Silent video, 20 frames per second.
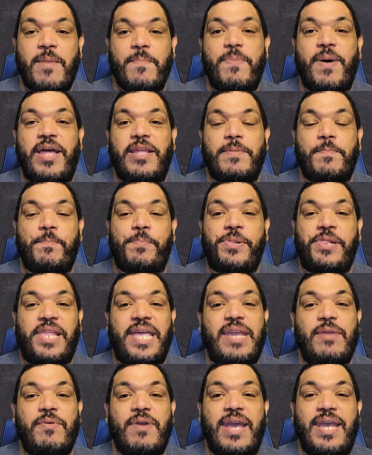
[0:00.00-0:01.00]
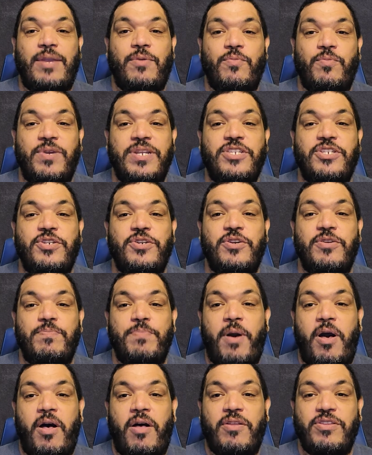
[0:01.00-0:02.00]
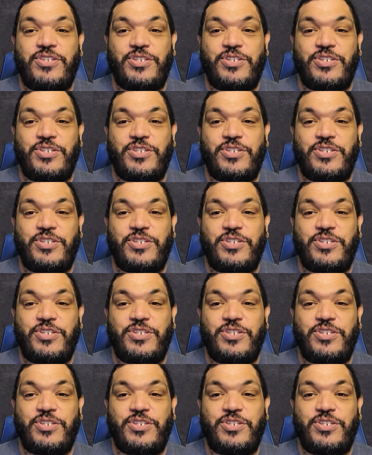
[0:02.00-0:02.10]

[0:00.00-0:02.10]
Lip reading: but playwright Richard Paul